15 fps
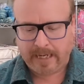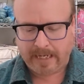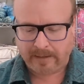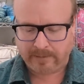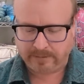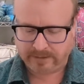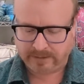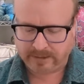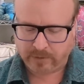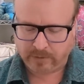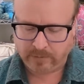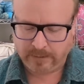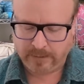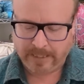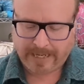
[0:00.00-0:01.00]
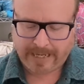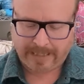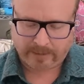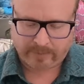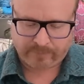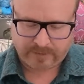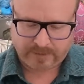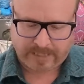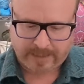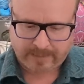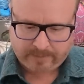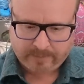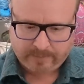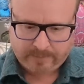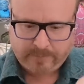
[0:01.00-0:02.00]
So I love this hat.
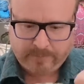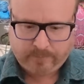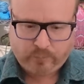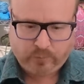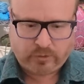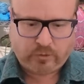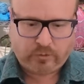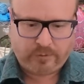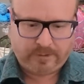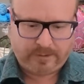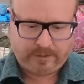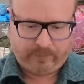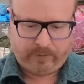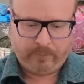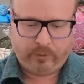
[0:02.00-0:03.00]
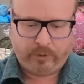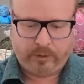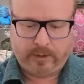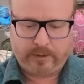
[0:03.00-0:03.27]
Let's see if we can put it on.